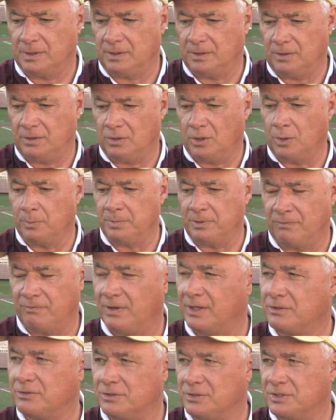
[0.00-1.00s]
you hope your
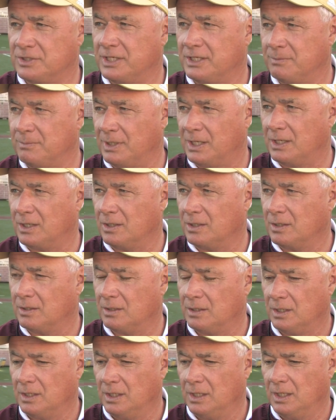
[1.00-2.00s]
veterans get better,
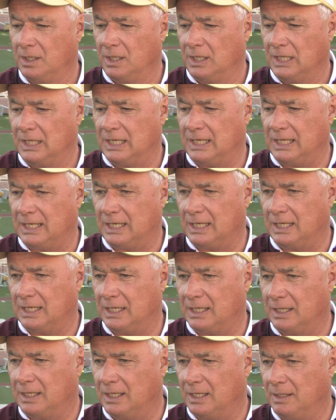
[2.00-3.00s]

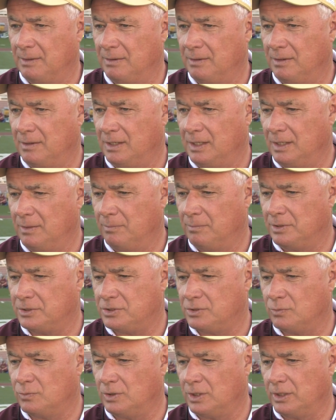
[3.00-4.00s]

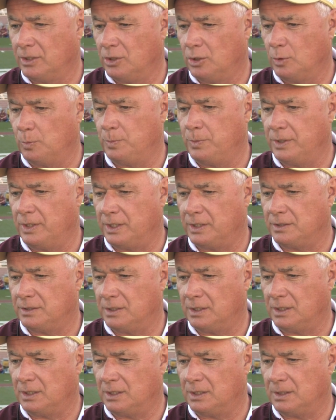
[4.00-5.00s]
but you really hope that
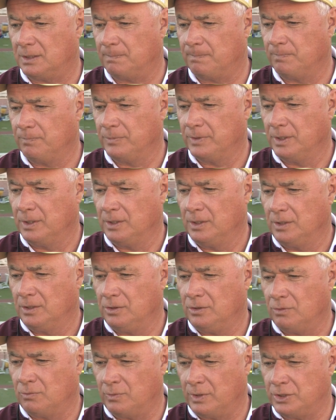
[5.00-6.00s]

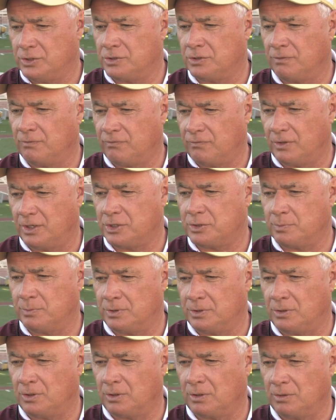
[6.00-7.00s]
your redshirt
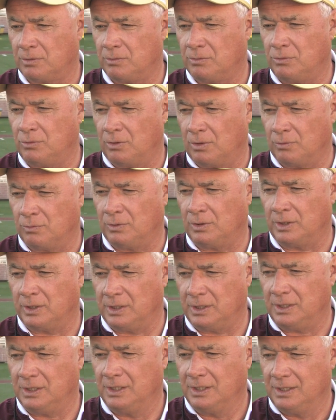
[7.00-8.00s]
freshmen who are
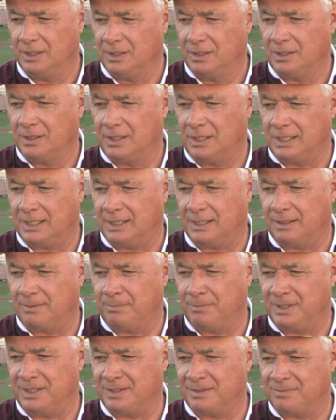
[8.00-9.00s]
really
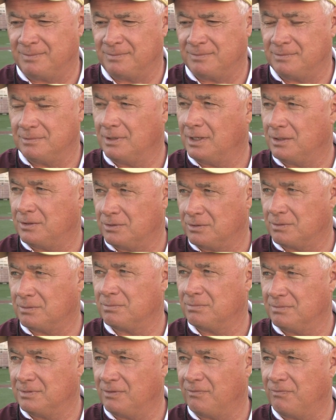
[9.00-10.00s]
being under
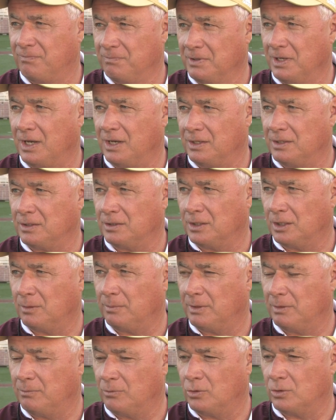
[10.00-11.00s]
the gun a little
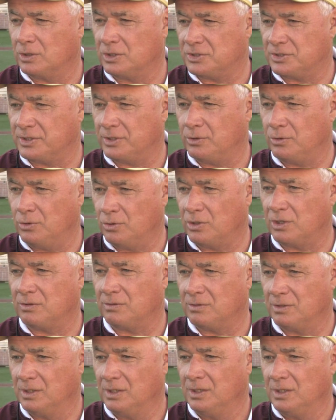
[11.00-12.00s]
bit more to see who
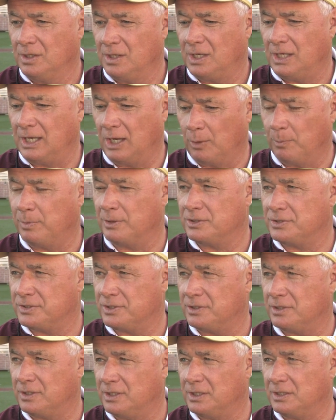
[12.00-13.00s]
can help us
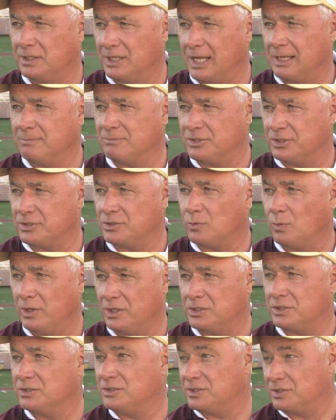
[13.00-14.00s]
in game
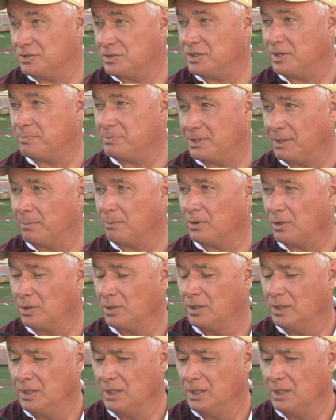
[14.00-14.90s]
situations in September.